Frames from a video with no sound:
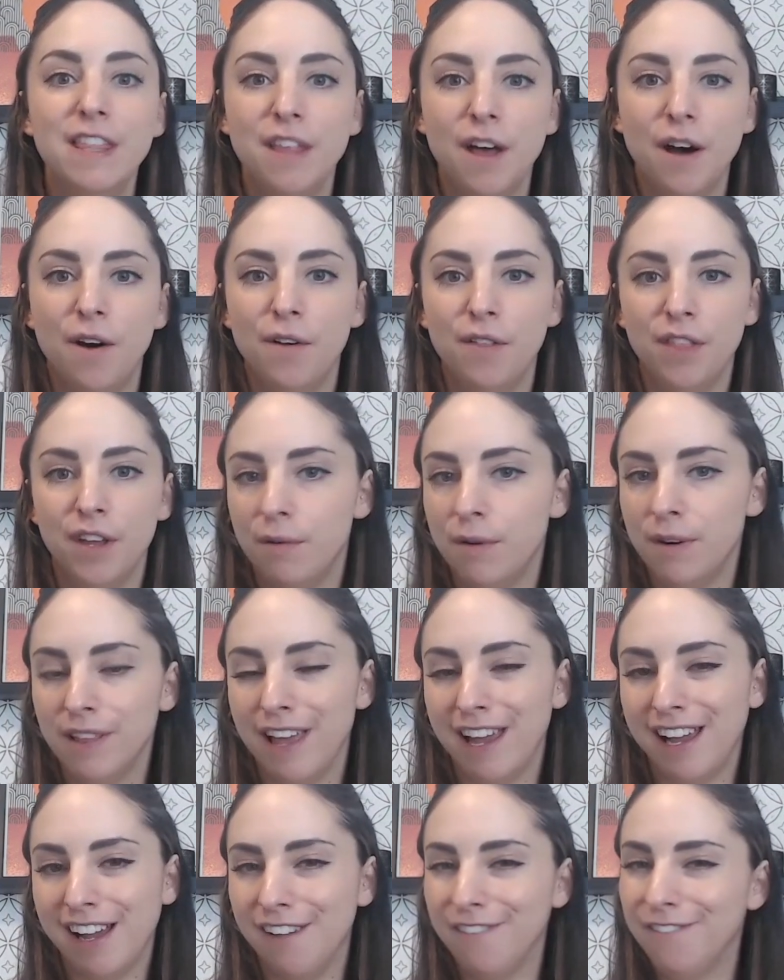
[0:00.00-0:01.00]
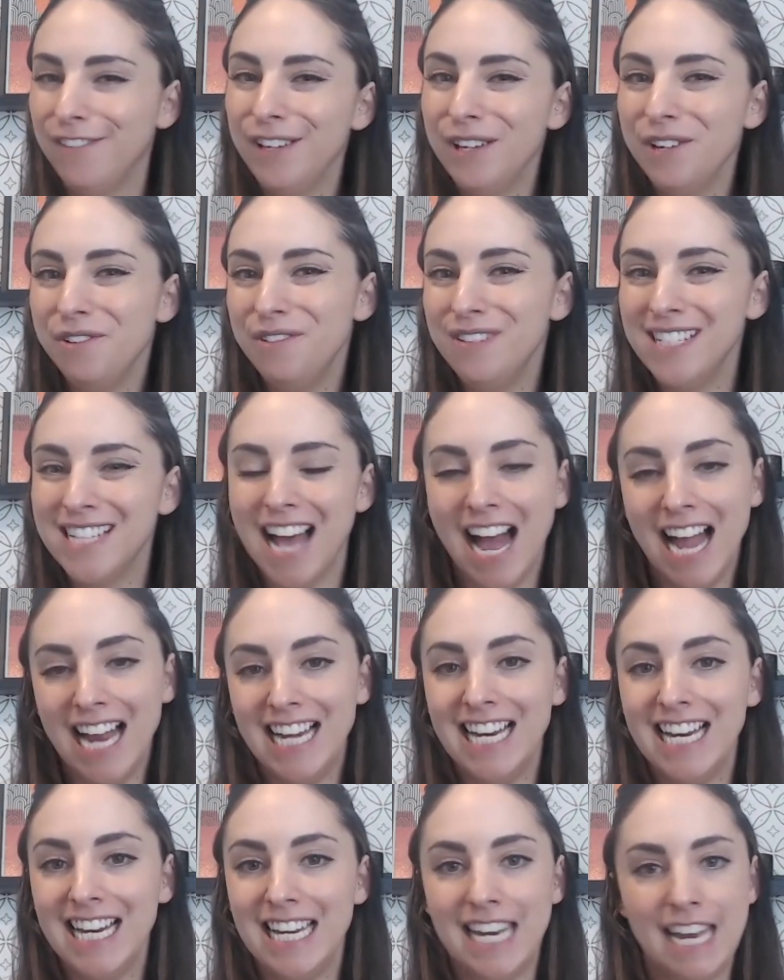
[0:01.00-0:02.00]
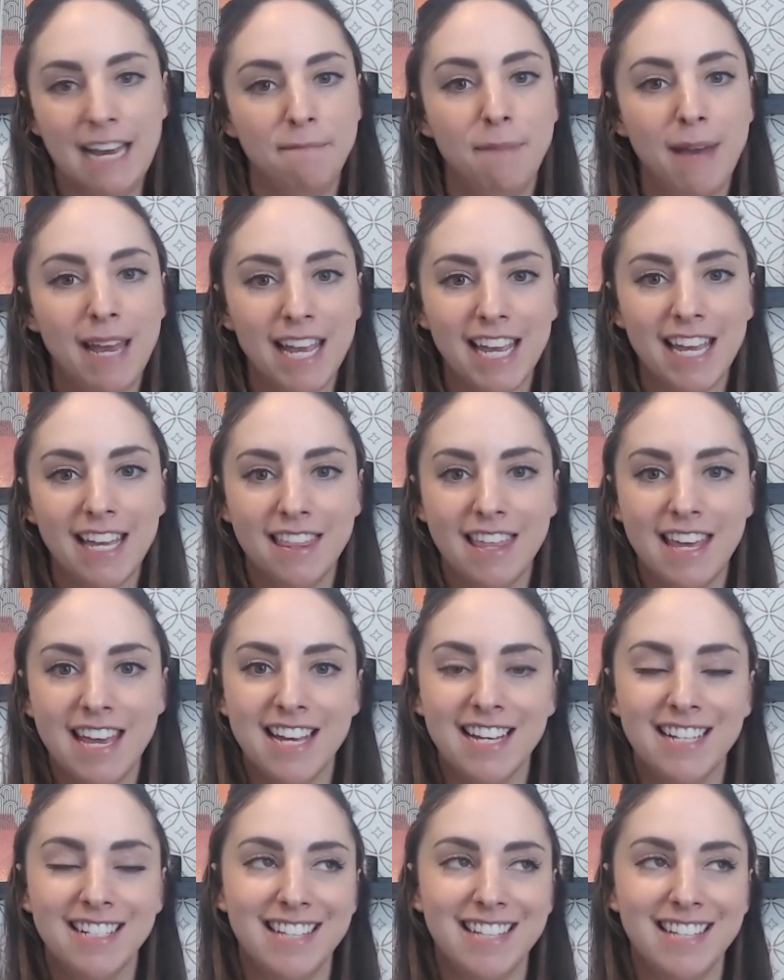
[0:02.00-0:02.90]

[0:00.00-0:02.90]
though there were like a few tiny nitpicky things